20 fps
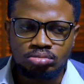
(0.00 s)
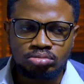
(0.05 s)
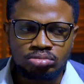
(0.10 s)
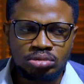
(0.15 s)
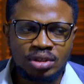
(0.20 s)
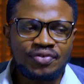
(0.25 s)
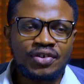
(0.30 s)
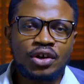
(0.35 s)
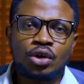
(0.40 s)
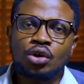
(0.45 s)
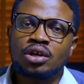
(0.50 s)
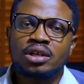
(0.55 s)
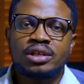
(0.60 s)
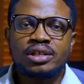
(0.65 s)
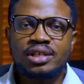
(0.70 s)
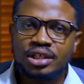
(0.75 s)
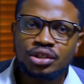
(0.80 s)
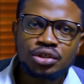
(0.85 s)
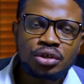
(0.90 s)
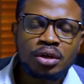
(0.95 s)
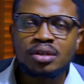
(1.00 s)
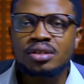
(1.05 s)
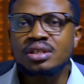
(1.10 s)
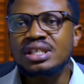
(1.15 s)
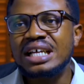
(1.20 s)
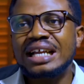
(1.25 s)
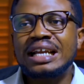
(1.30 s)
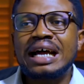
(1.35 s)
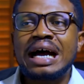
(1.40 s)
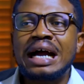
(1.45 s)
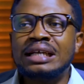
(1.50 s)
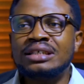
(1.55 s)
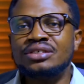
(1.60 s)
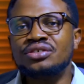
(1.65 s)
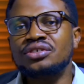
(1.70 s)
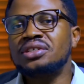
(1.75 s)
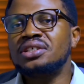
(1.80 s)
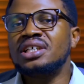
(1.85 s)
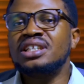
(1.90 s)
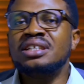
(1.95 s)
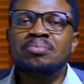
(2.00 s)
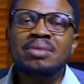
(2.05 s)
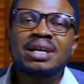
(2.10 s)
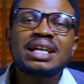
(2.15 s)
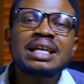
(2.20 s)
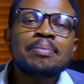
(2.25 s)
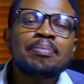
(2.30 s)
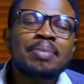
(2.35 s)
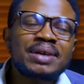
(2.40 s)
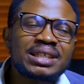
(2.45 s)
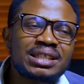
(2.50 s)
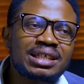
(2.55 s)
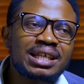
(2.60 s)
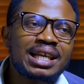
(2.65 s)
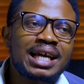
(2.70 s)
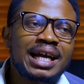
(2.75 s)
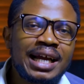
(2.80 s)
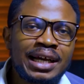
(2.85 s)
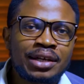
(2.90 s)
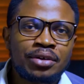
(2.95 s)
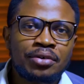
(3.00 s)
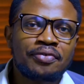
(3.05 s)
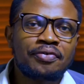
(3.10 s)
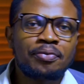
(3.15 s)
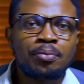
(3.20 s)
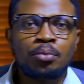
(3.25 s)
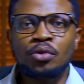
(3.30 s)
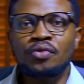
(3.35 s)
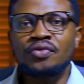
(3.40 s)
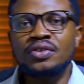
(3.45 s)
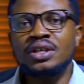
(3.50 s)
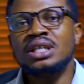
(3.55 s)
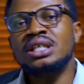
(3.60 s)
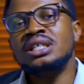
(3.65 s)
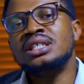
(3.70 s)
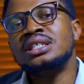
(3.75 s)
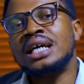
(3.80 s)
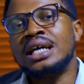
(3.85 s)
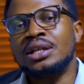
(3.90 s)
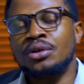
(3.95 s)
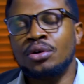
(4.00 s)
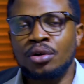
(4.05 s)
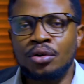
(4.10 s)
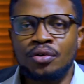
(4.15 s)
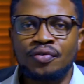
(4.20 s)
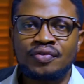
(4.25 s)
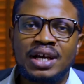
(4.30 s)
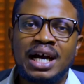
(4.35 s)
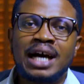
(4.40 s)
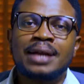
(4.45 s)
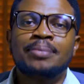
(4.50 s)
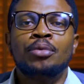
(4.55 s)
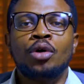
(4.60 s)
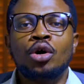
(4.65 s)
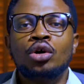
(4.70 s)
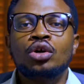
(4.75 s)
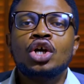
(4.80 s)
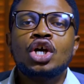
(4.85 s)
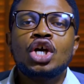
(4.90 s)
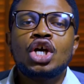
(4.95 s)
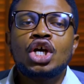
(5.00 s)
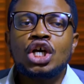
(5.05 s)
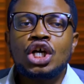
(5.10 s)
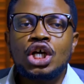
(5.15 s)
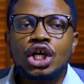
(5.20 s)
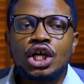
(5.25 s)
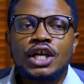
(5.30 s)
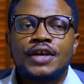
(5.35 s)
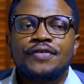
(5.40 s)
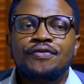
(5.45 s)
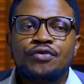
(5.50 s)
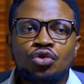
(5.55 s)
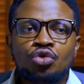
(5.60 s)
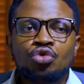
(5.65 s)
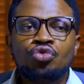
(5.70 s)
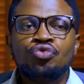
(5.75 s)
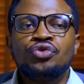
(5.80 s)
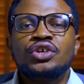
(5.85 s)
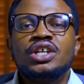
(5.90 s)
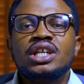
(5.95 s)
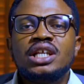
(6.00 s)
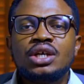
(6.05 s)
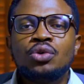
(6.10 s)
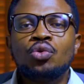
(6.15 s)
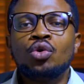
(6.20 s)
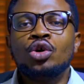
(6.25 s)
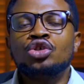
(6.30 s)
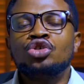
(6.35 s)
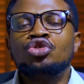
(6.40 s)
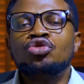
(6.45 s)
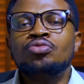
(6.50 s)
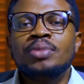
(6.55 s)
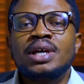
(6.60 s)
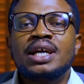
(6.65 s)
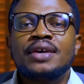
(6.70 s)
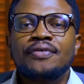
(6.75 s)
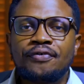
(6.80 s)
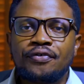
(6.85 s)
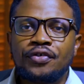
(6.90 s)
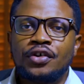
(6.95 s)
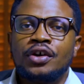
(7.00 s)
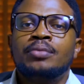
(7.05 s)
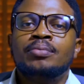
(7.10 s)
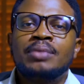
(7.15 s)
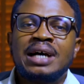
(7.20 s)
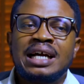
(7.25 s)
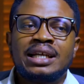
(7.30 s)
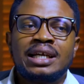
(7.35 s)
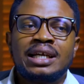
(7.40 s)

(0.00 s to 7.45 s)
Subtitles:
different organizations that are interested in making particular kind of movies and all of that. But if you really want to make film and